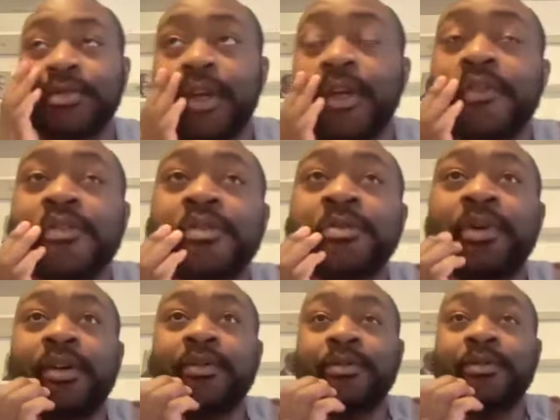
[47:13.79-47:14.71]
It's really
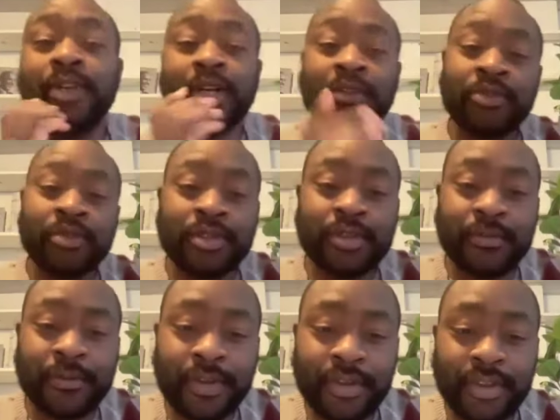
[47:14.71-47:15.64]
powerful. And do you know the
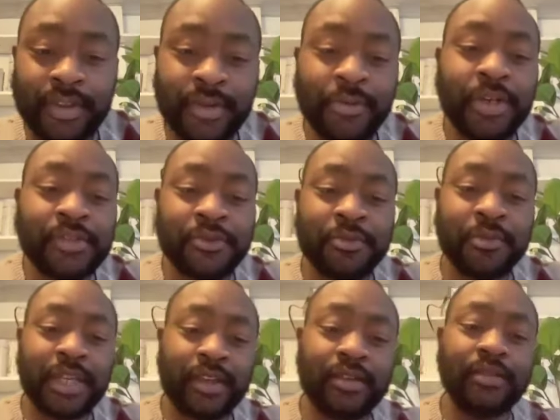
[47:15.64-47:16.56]
funny thing? Once you
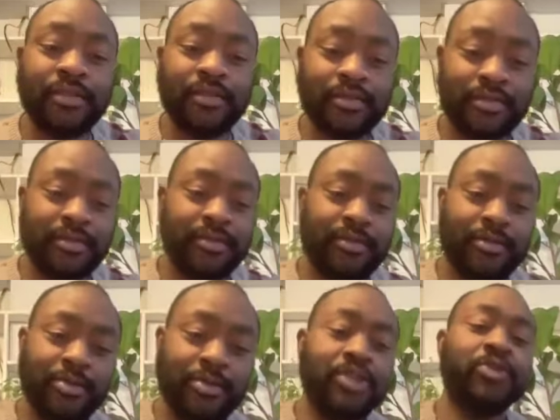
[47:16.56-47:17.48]
make it,
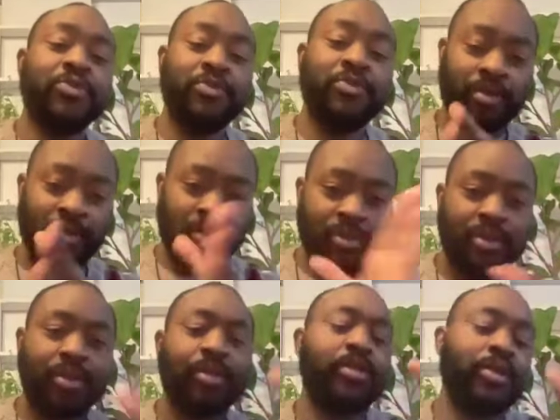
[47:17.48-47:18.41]
which you're
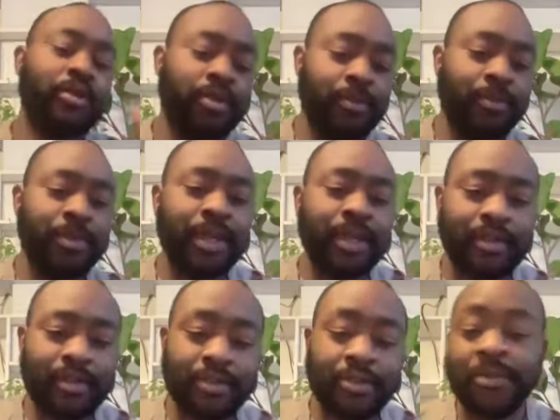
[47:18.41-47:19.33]
on the
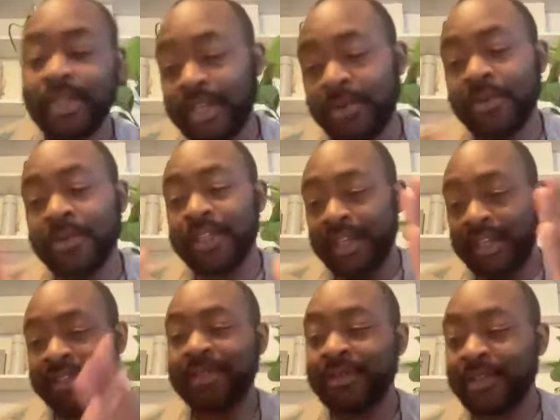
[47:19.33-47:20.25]
path, they'll be like, oh yeah,
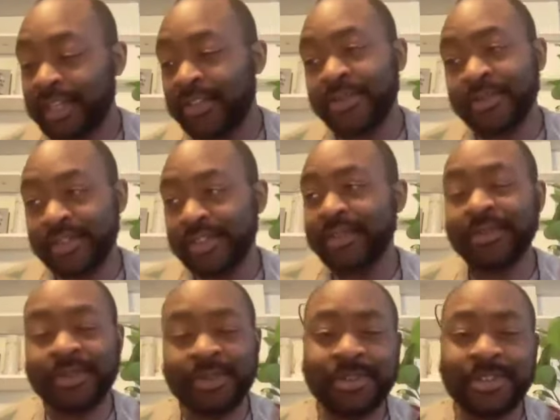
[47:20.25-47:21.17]
I knew she
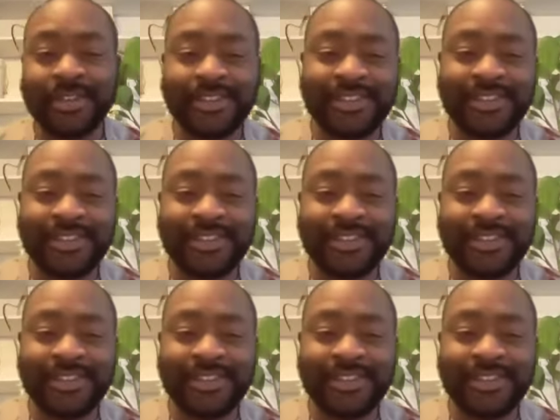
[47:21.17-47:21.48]
would do it.